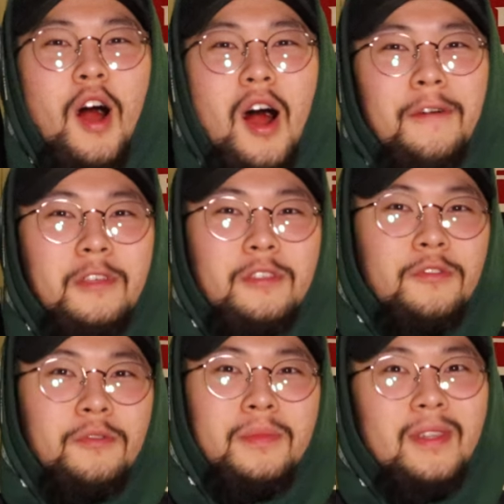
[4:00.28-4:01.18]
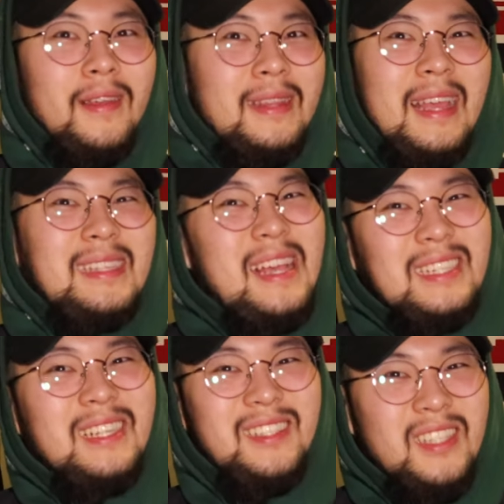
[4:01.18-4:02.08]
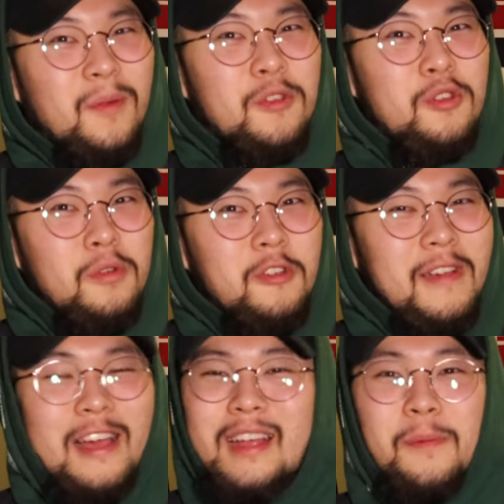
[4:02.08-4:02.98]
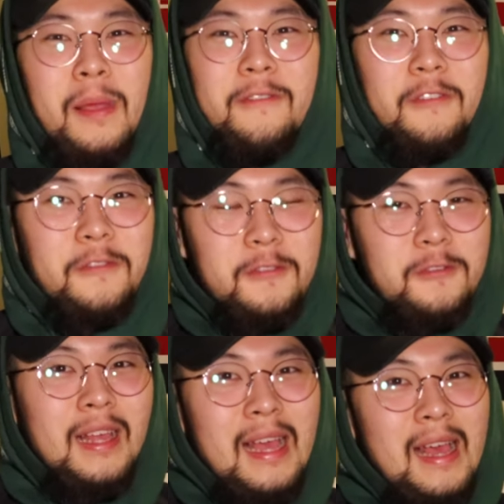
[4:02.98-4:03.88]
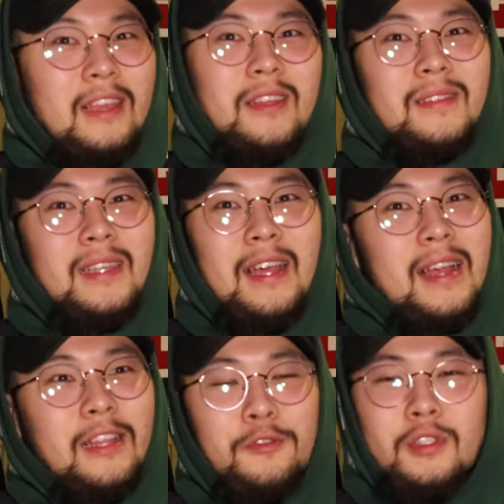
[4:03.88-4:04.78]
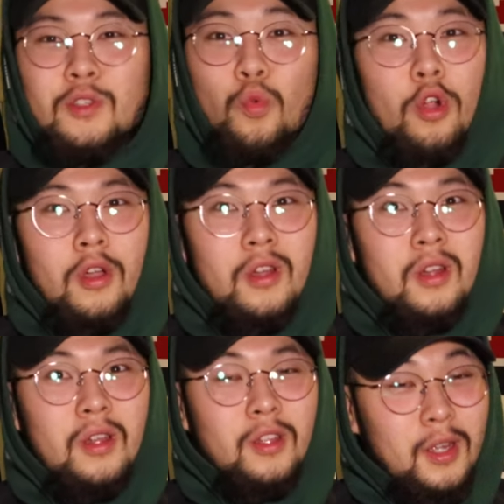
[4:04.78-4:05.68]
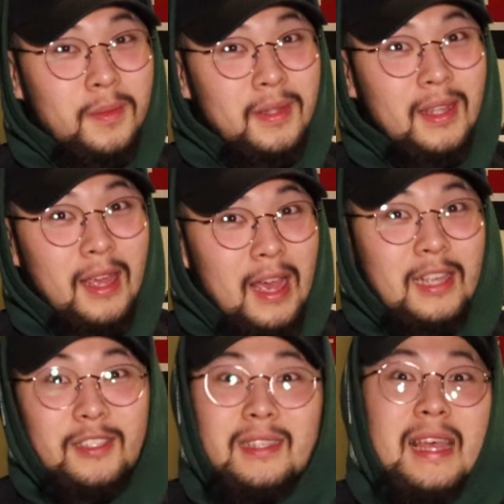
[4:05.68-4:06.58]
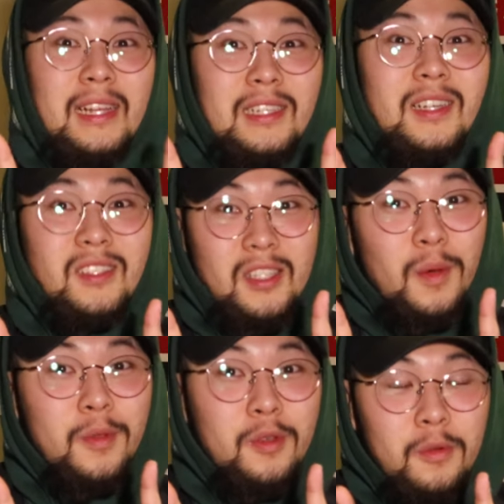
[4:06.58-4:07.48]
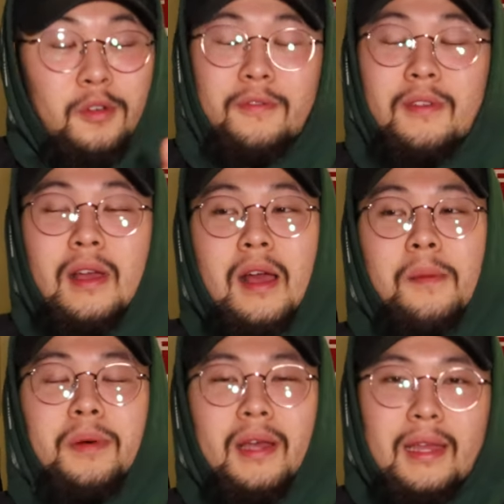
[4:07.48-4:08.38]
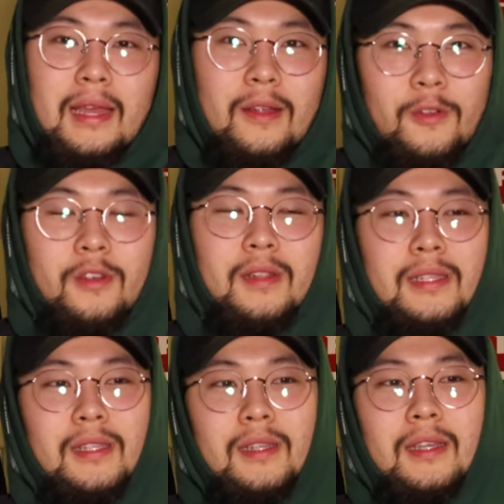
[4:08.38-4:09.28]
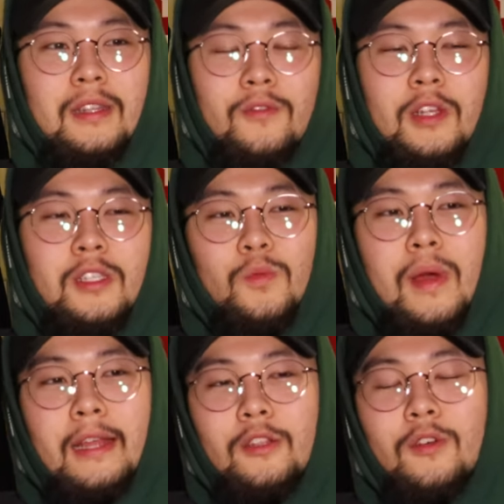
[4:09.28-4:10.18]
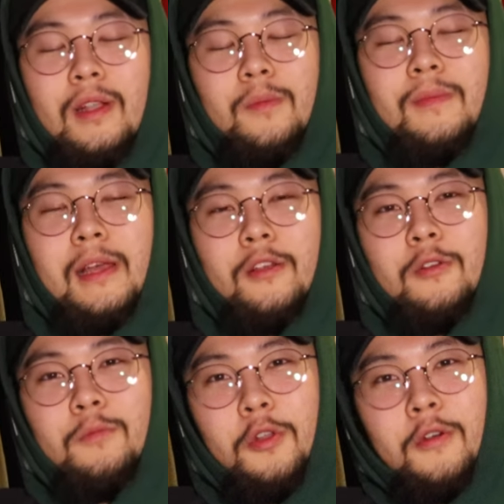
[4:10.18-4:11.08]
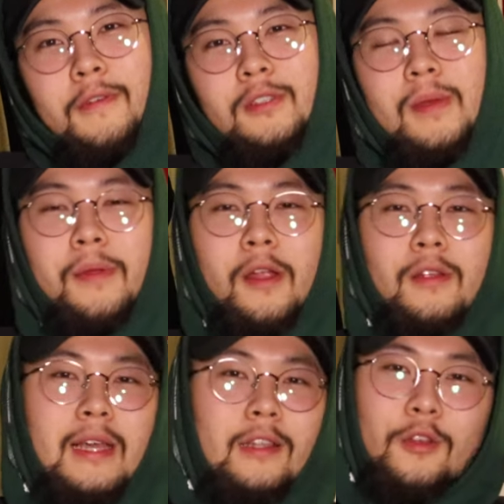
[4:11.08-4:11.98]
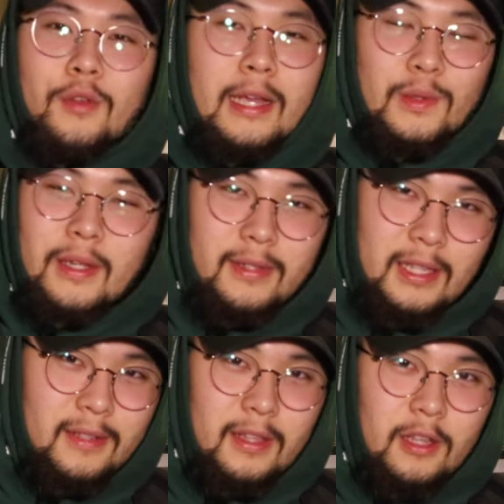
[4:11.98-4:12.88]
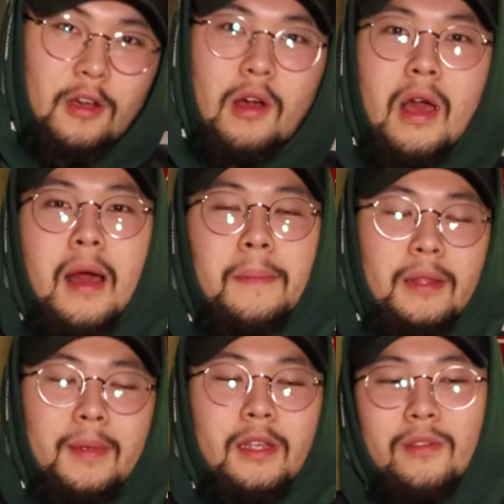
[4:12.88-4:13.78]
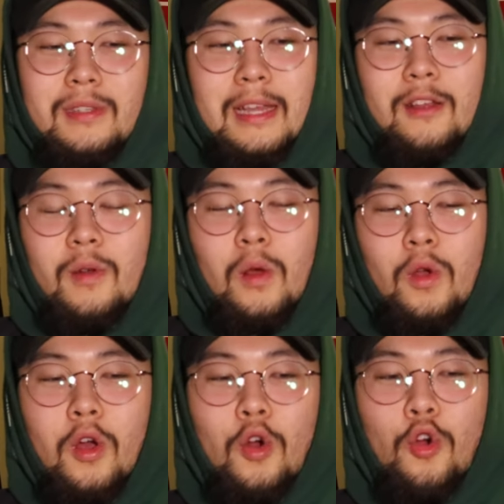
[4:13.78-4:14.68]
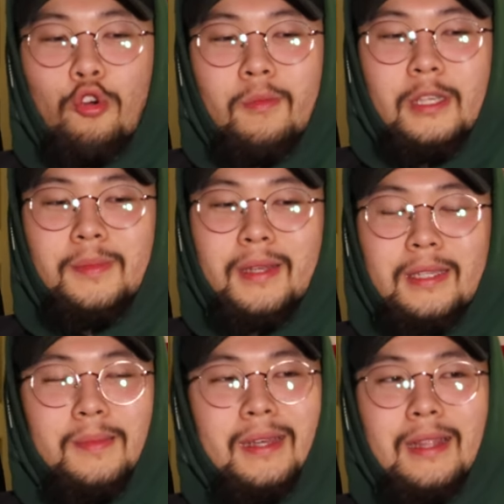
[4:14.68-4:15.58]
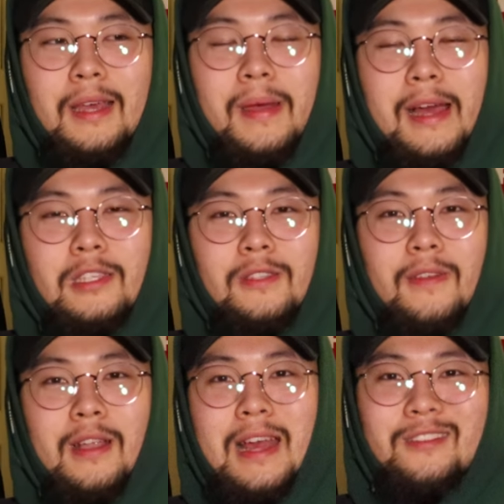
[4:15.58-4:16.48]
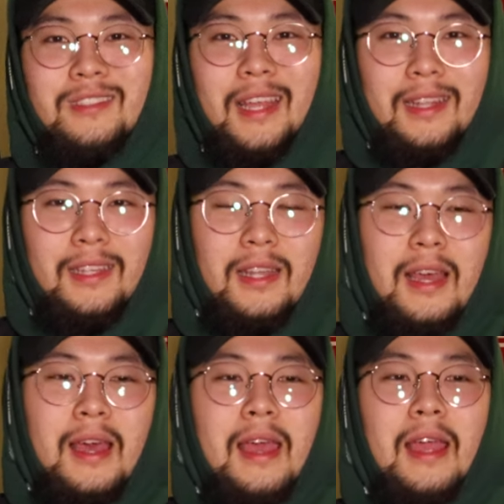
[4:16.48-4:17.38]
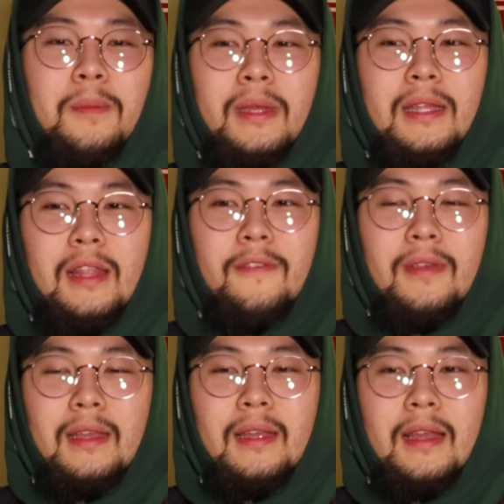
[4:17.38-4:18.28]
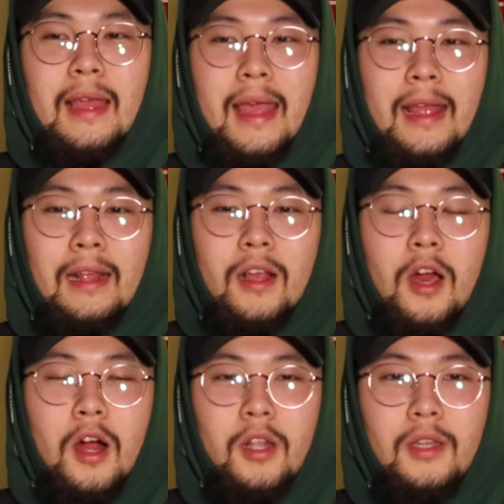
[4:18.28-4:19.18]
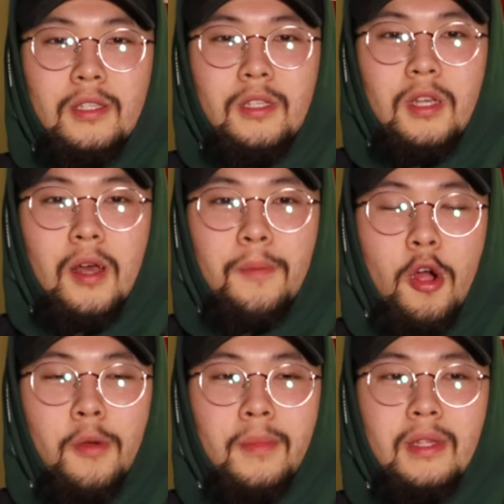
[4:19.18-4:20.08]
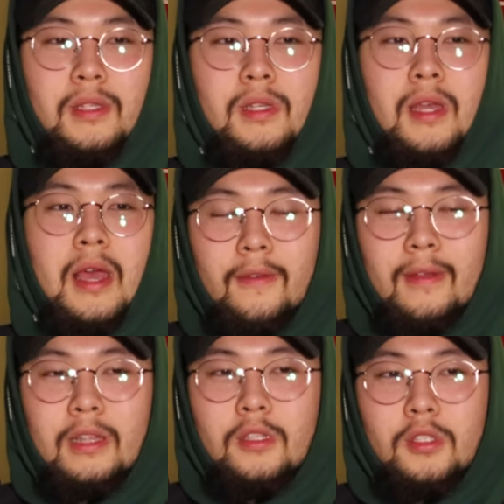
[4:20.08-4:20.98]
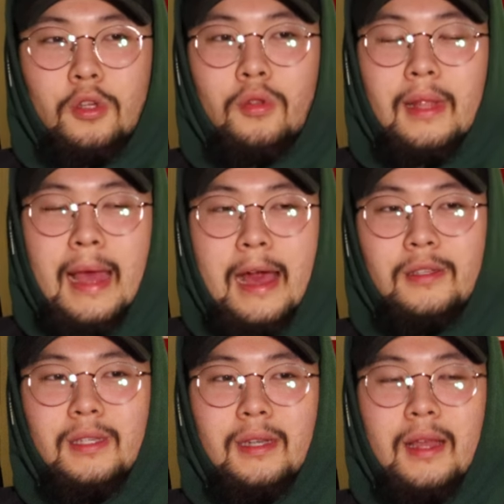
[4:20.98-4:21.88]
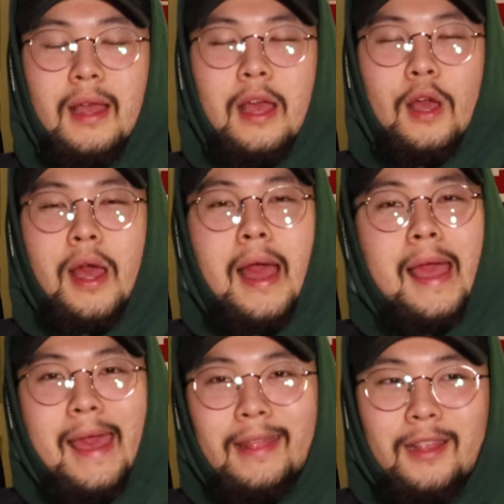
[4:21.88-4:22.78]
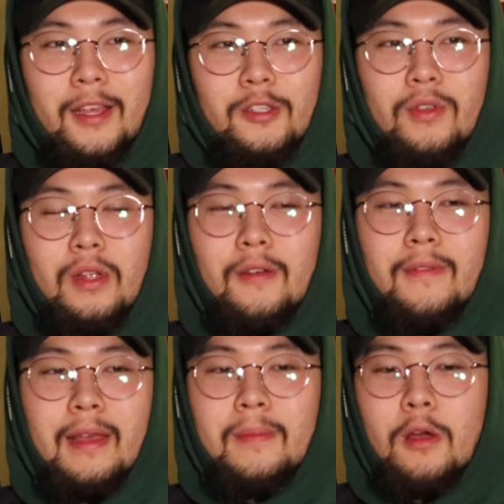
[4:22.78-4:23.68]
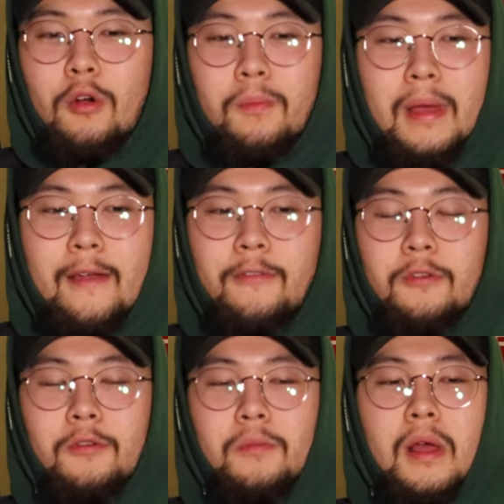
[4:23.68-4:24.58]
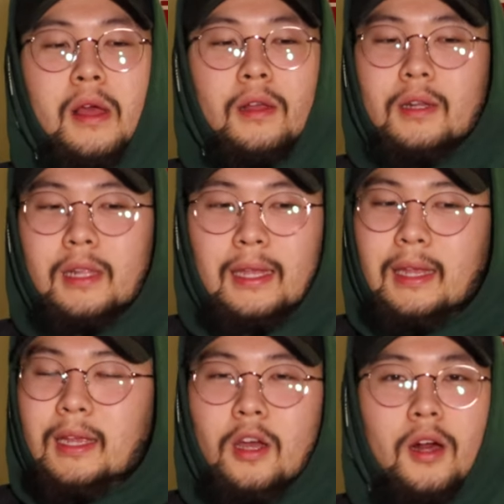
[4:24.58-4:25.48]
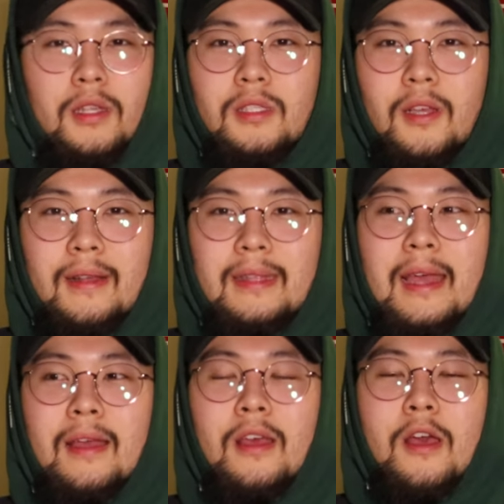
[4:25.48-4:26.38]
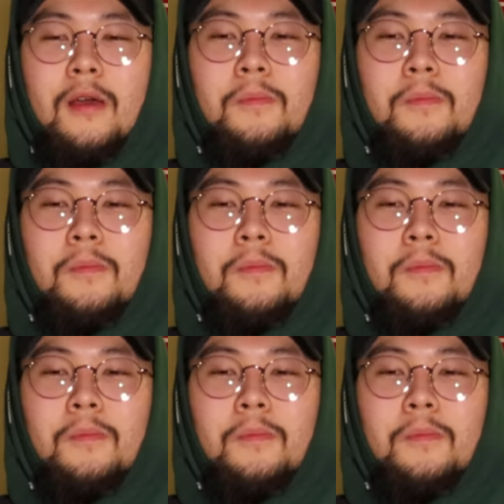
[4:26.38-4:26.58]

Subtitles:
little office room and stuff like that. It's actually a W move. I don't gotta pay for food. You know what I'm saying? All I gotta do is just work. You know what I mean? So it's actually a W move. But realistically, the reason why I don't want to move back home, no offense to my parents, I know you guys will never see this video, but the main reason I don't want to go home is because, I'm not gonna lie, my house is very outdated, and me living in college apartments, living in student housing, I had the luxury of like my own bathroom, clean, all this stuff like that.